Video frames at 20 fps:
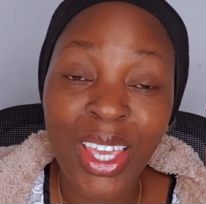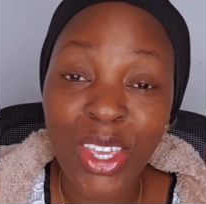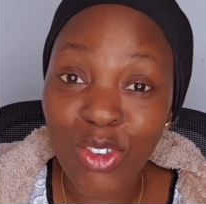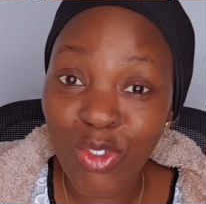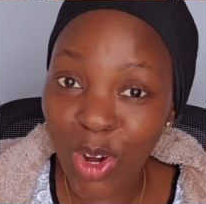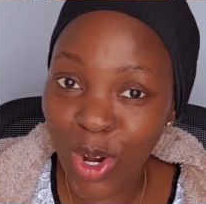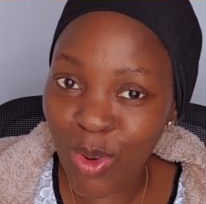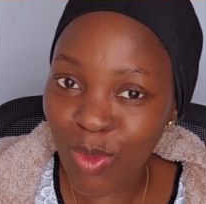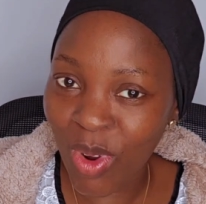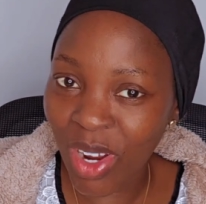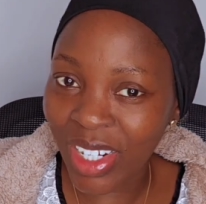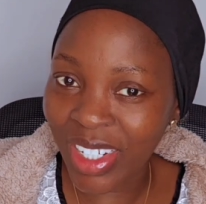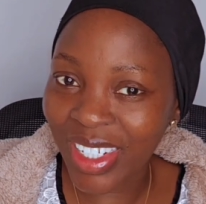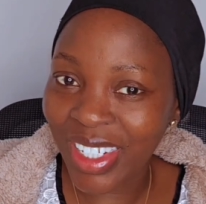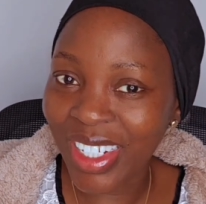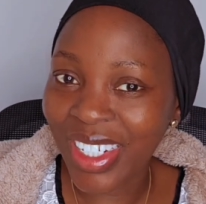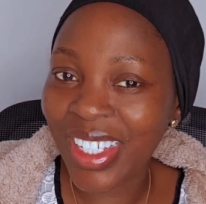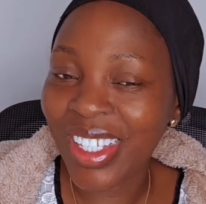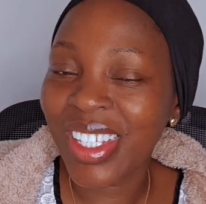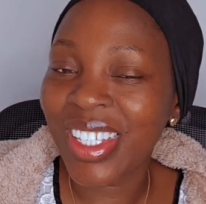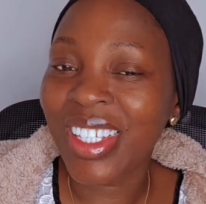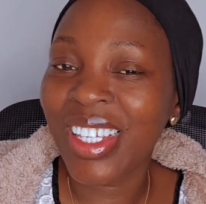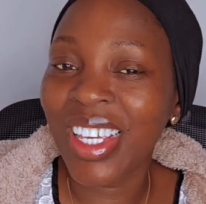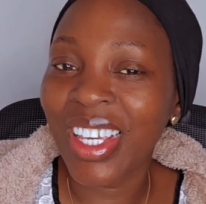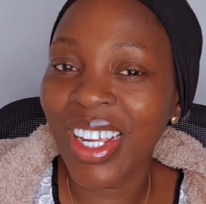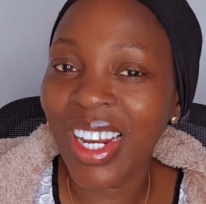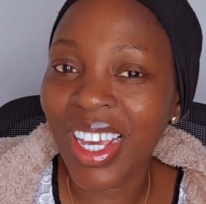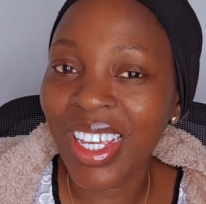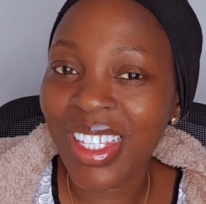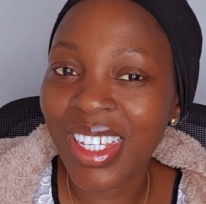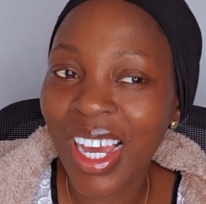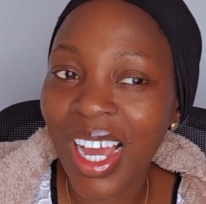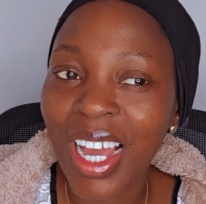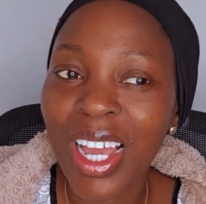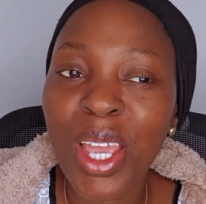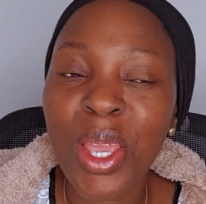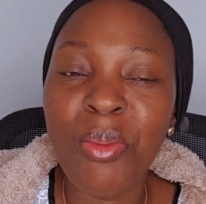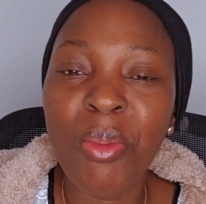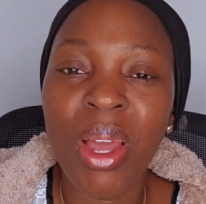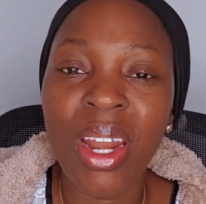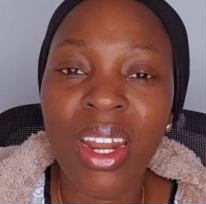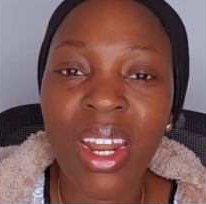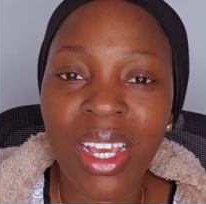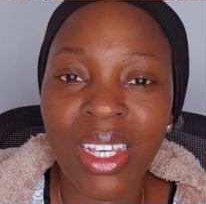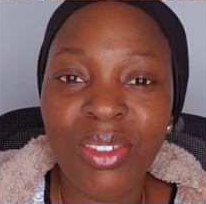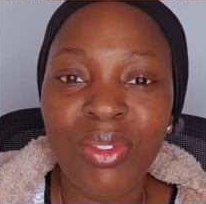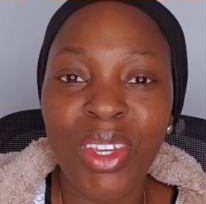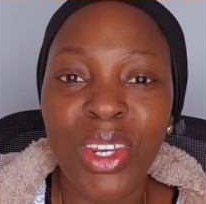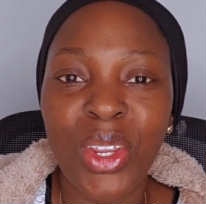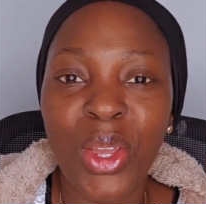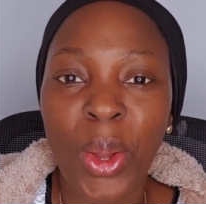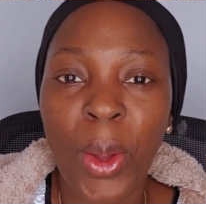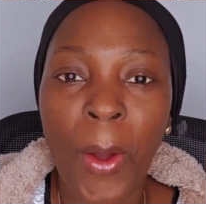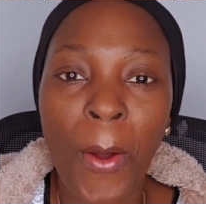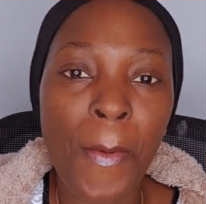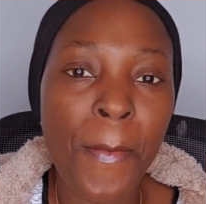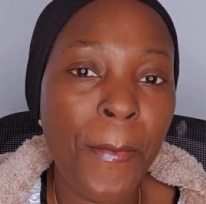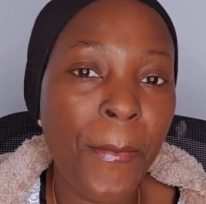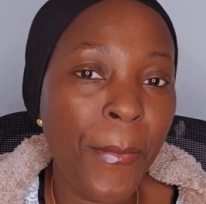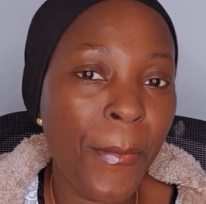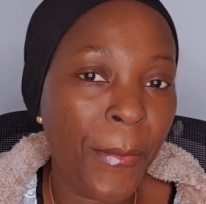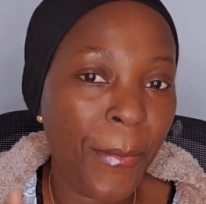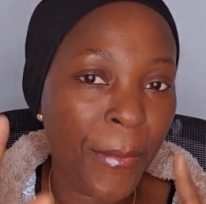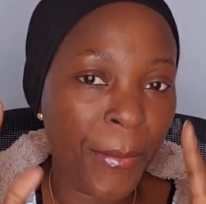Thank you very much. See you later in my next video.